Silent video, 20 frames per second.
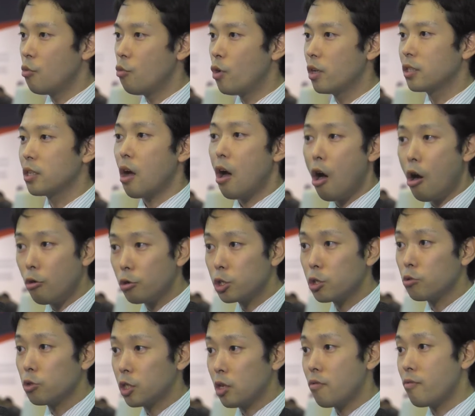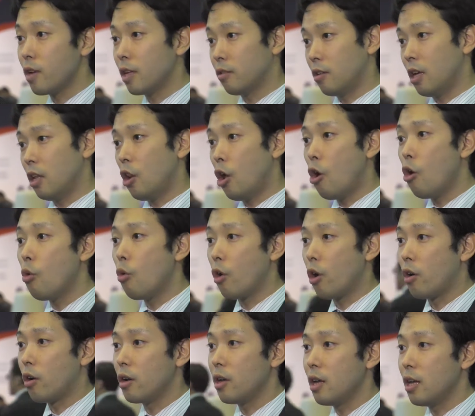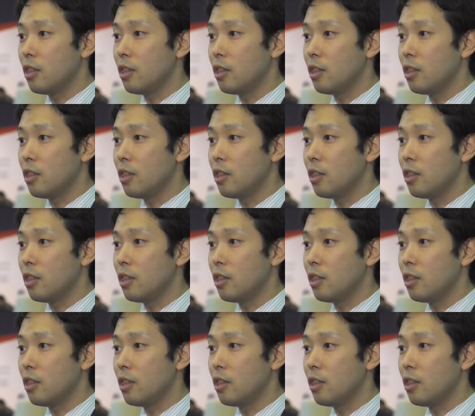was also significantly lower